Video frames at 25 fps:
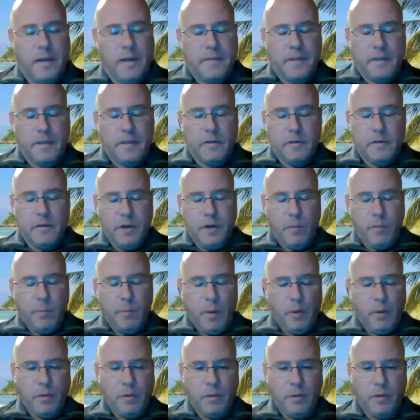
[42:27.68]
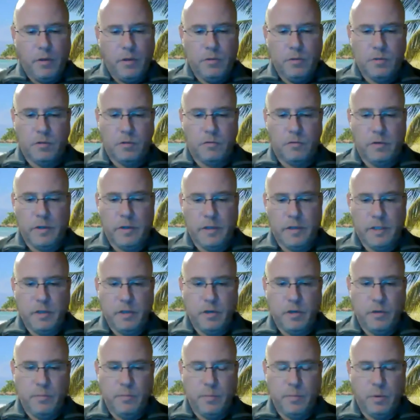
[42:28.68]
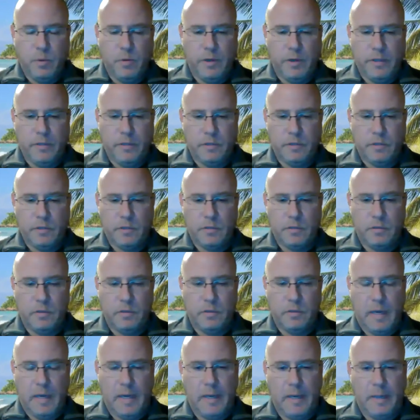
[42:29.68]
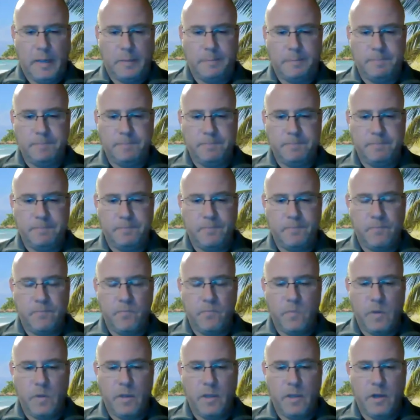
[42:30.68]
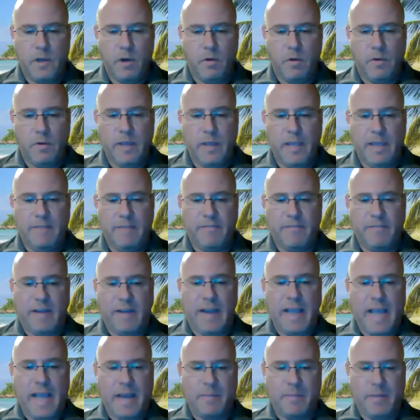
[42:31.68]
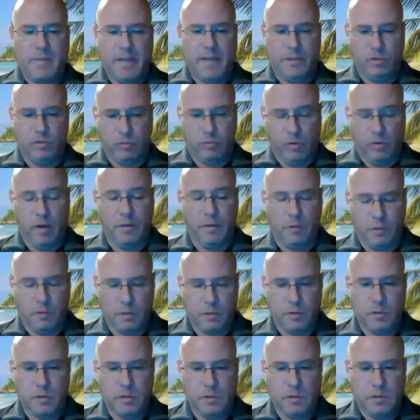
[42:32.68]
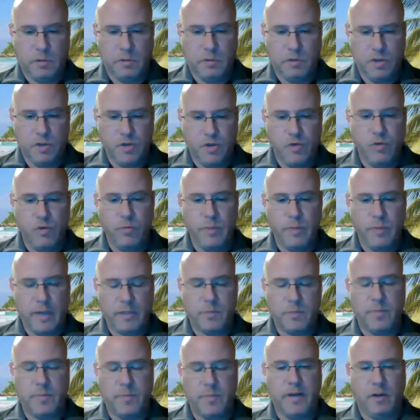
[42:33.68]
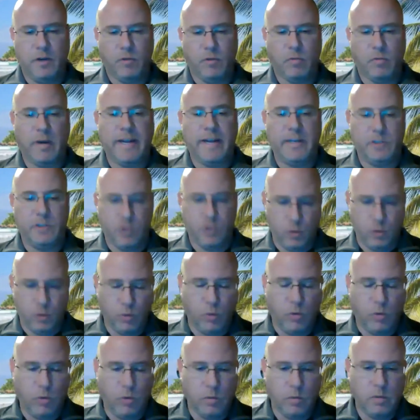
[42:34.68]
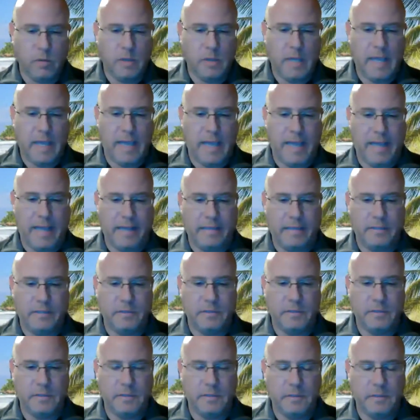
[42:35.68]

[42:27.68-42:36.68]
think, both of those are really good points. If I had my druthers, Zoom has been a great tool, and